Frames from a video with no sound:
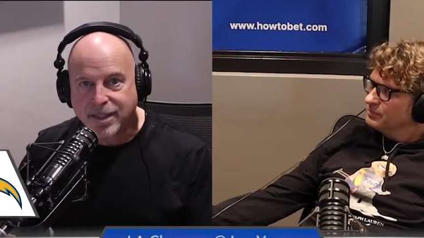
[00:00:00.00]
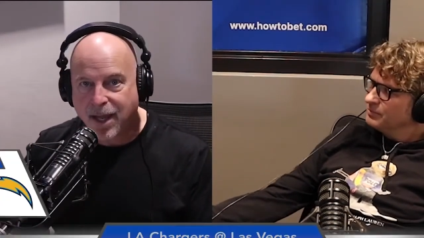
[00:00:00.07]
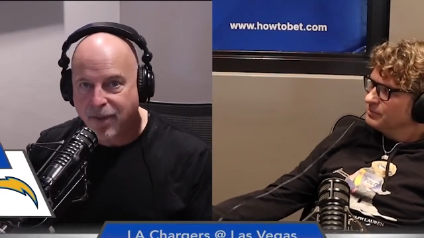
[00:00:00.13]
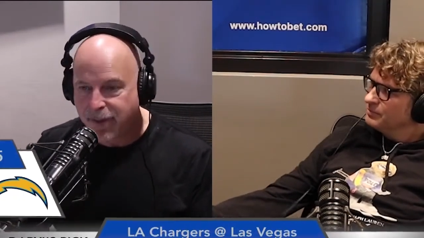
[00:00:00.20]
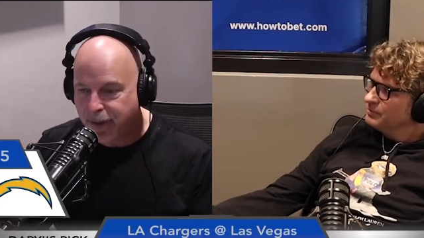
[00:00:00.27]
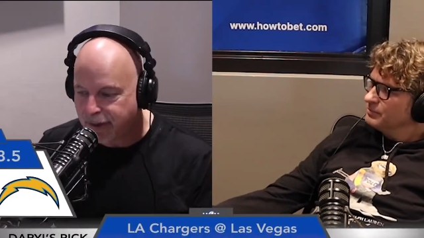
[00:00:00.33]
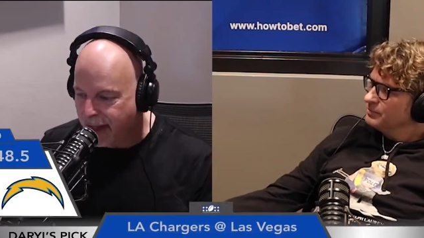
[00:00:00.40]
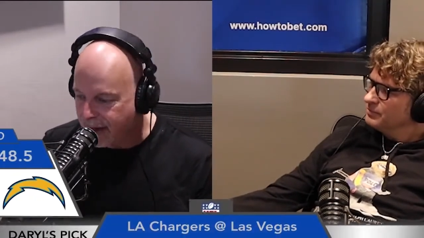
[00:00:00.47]
Speaker 1: I
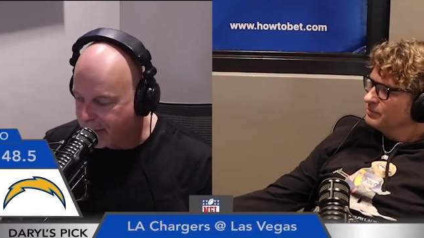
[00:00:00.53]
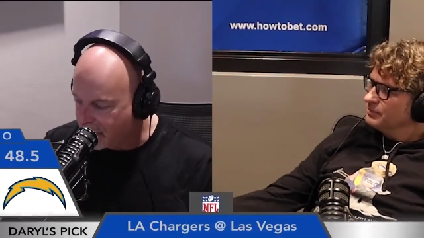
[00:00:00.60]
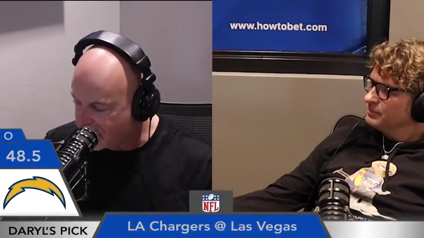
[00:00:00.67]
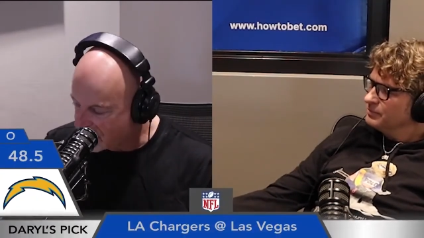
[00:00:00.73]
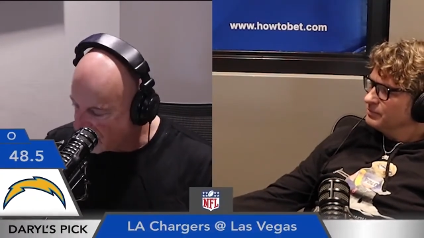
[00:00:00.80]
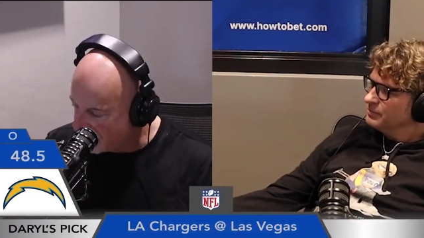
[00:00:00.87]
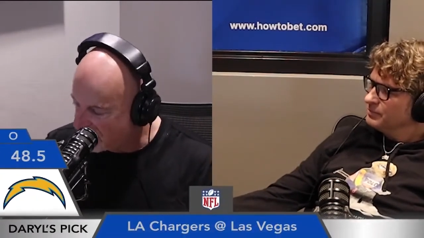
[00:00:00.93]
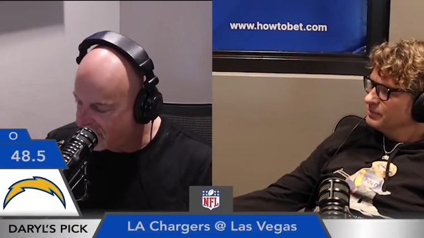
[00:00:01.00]
think that goes
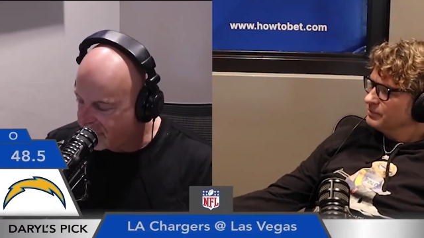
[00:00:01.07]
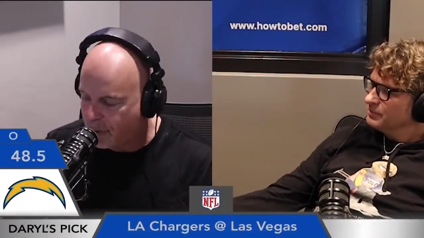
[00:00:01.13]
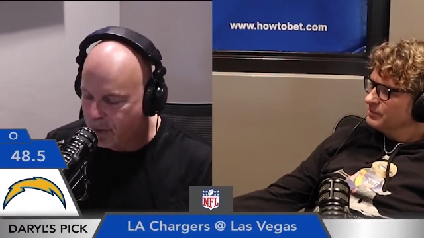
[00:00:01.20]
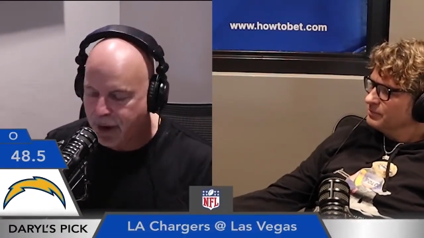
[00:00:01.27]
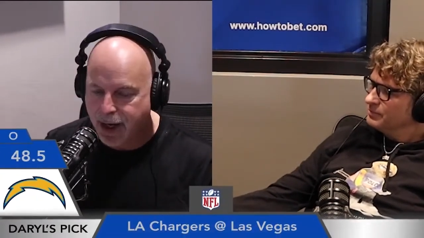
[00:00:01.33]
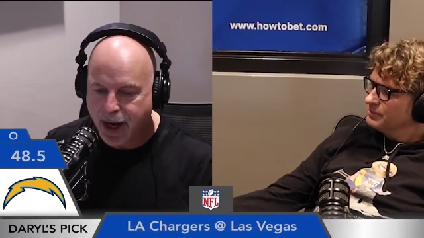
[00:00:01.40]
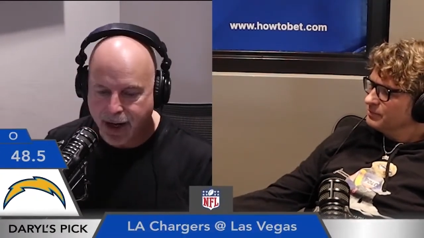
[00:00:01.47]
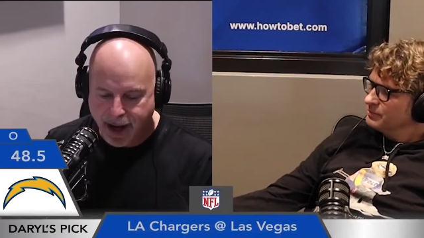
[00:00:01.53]
over
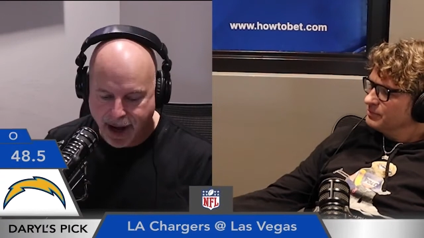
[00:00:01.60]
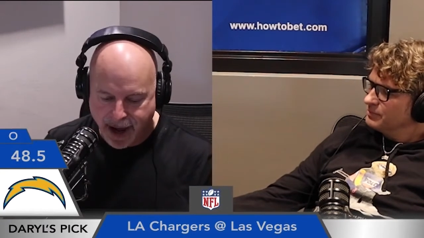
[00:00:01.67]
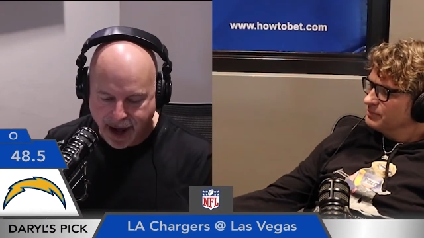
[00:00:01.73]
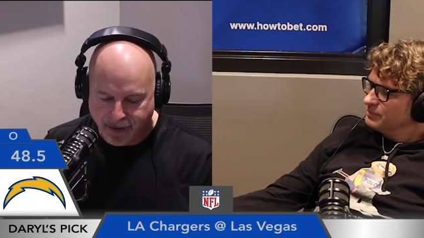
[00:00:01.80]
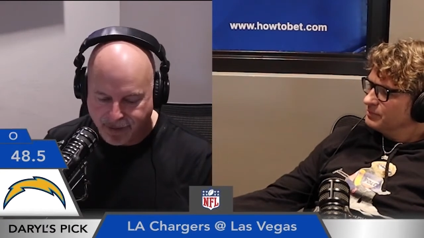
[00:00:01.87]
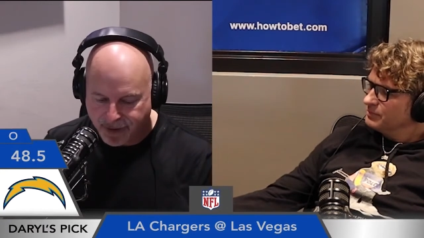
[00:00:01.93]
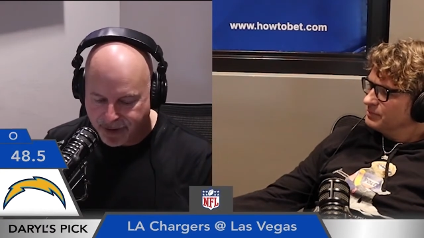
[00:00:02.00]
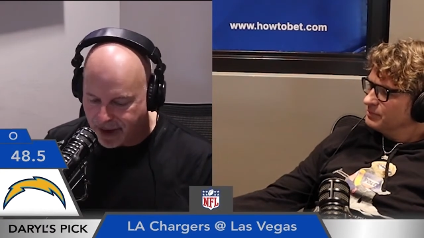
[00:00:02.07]
48 and a
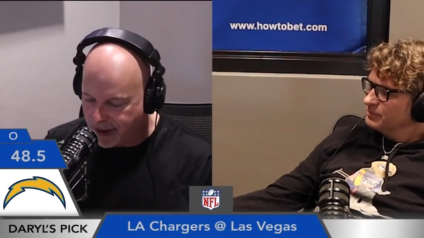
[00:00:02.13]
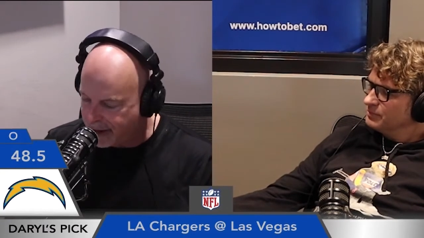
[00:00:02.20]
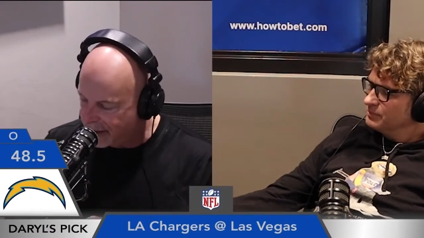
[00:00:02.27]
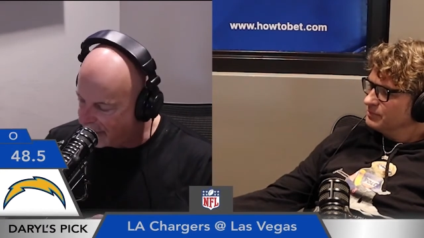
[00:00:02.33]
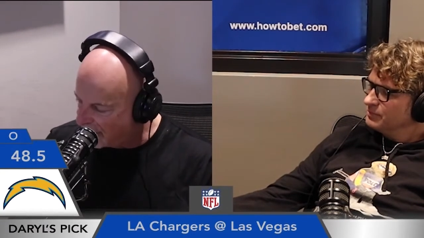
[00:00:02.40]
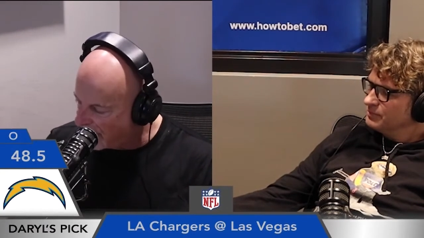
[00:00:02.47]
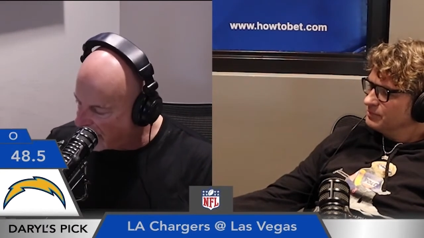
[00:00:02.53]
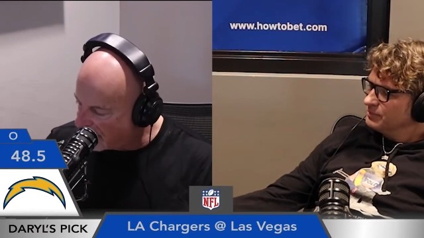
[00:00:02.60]
half. And then in
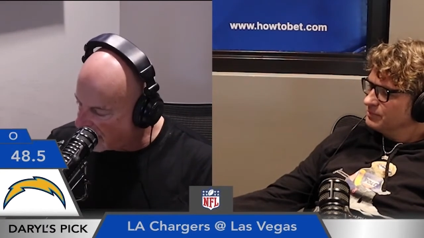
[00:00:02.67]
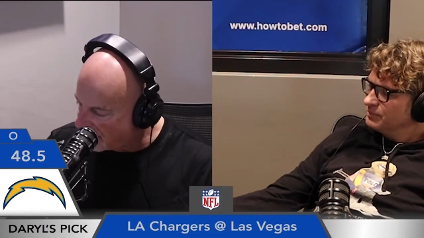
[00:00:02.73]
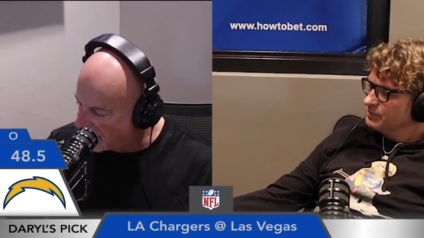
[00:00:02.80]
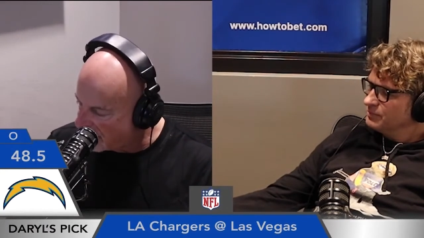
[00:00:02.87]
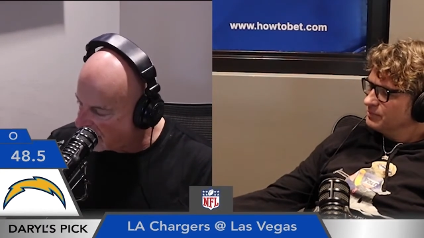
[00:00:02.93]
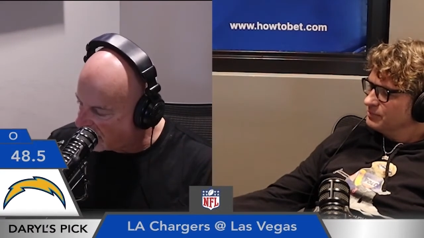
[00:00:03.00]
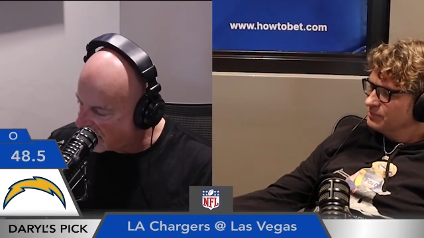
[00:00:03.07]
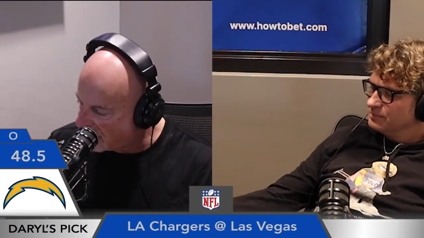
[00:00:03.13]
the middle, I'm going
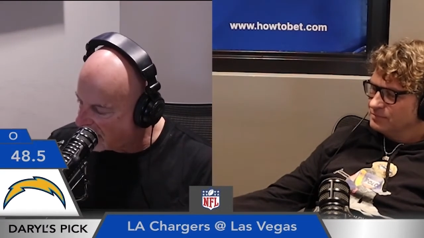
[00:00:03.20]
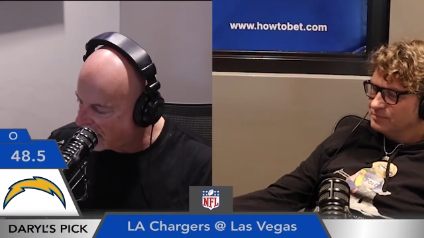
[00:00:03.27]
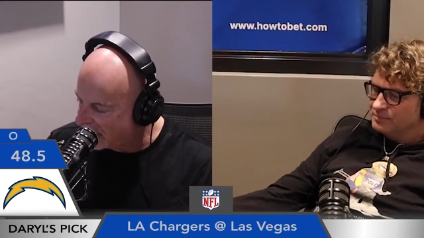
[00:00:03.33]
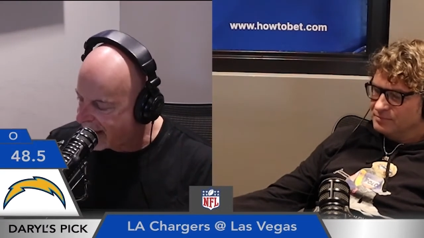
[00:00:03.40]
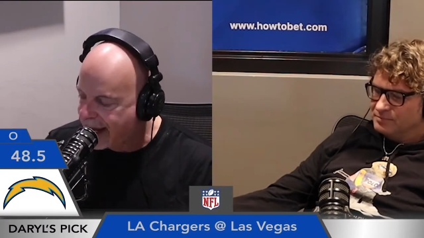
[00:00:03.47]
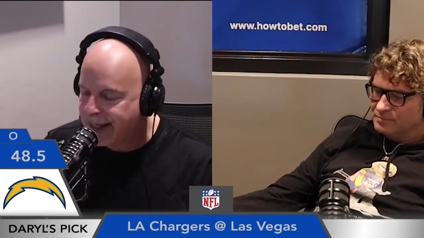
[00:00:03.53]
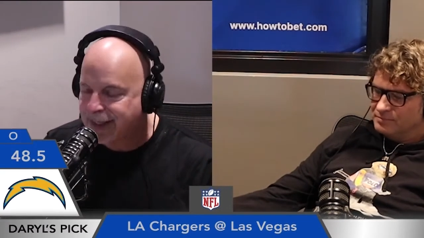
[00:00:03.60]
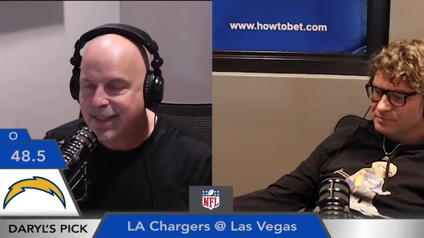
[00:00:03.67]
to throw in
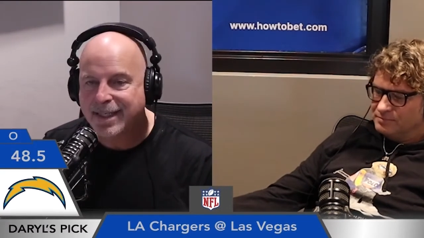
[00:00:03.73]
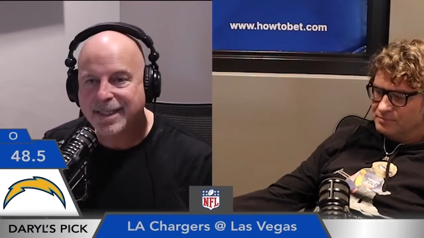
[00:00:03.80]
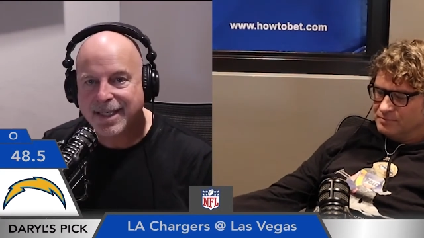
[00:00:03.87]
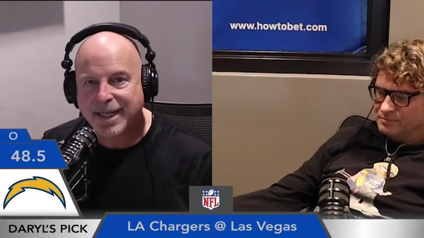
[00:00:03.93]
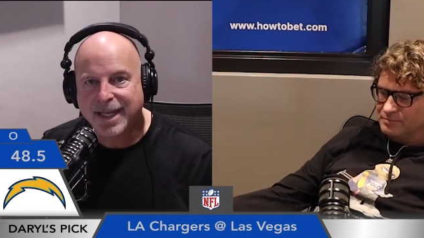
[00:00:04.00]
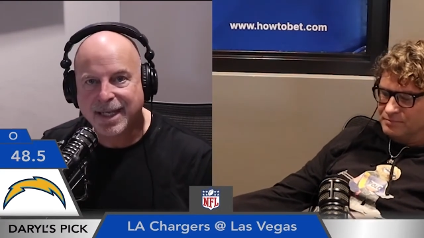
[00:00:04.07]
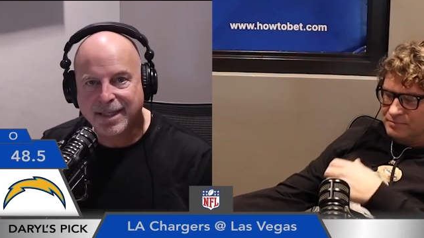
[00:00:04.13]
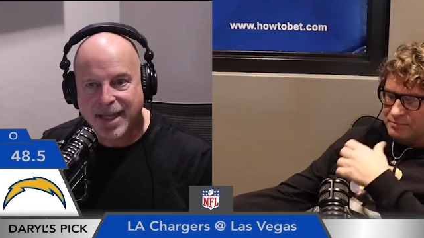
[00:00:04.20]
Kansas
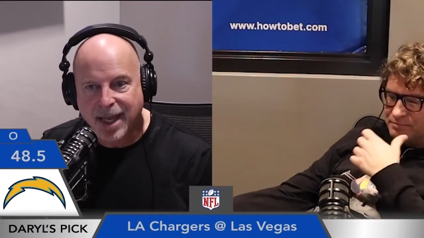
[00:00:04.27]
City at